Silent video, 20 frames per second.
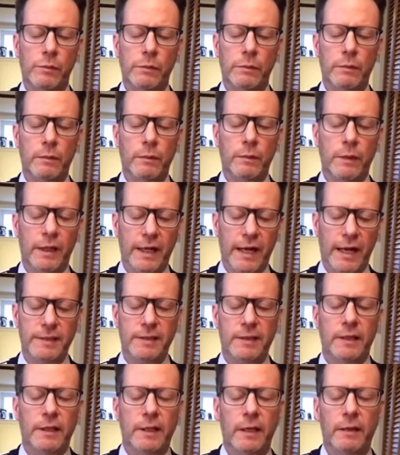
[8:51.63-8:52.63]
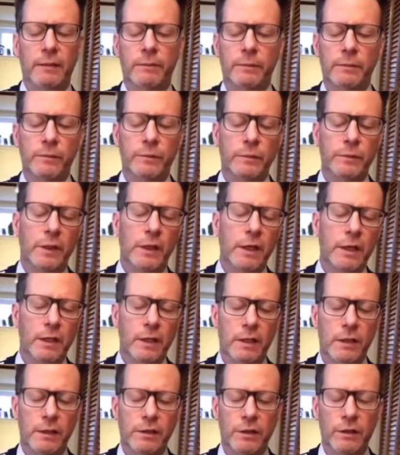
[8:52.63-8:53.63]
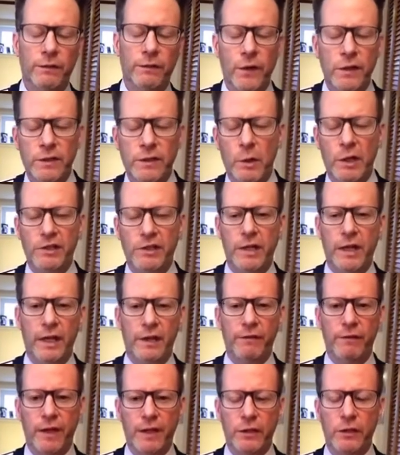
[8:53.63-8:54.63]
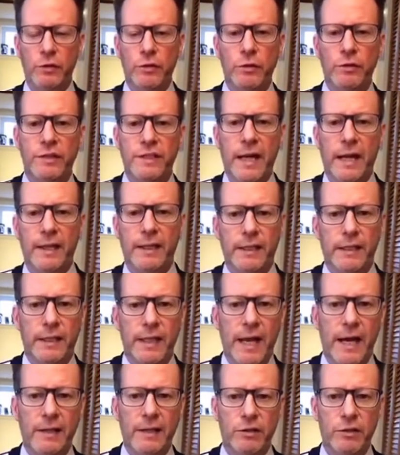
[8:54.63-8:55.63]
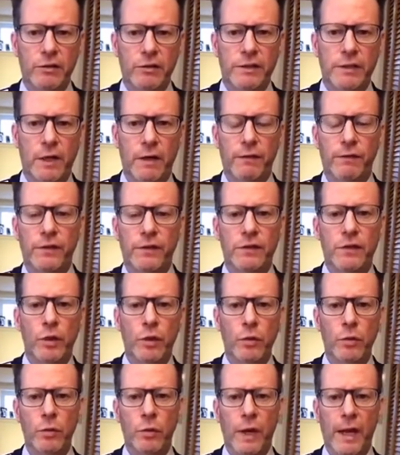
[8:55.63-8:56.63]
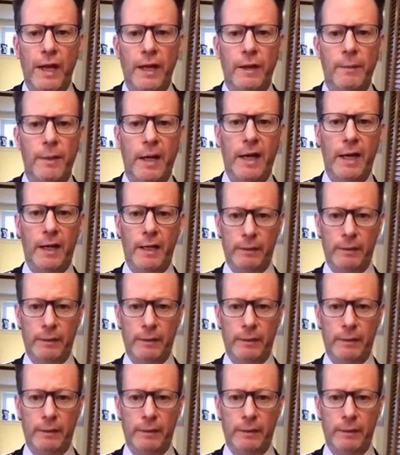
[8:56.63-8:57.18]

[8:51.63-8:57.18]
and ask it again. So the first question I invite you to silently ask yourself is, who am I?